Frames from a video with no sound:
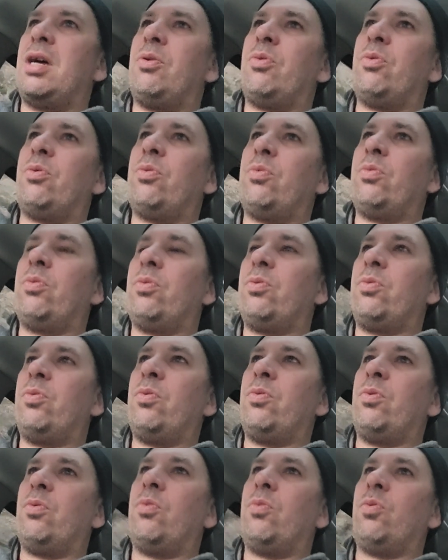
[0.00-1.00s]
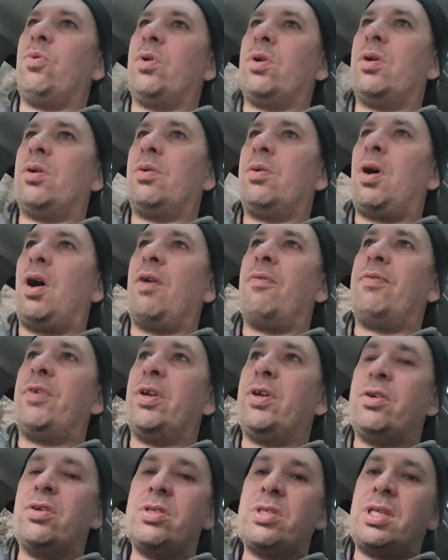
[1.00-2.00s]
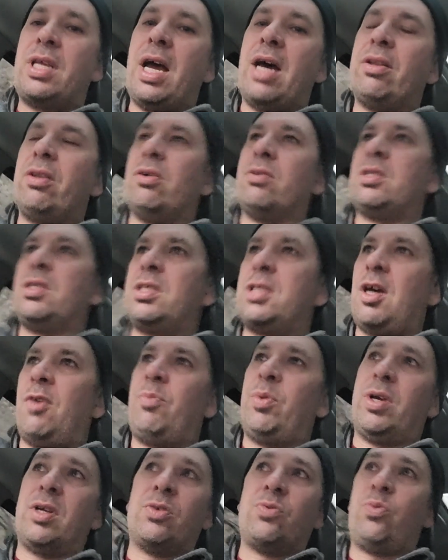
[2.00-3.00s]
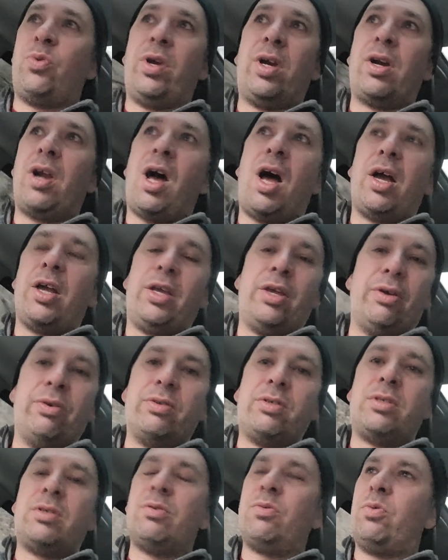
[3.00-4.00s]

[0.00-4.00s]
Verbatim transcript: that were our views, downloads, and stuff, because we're not huge.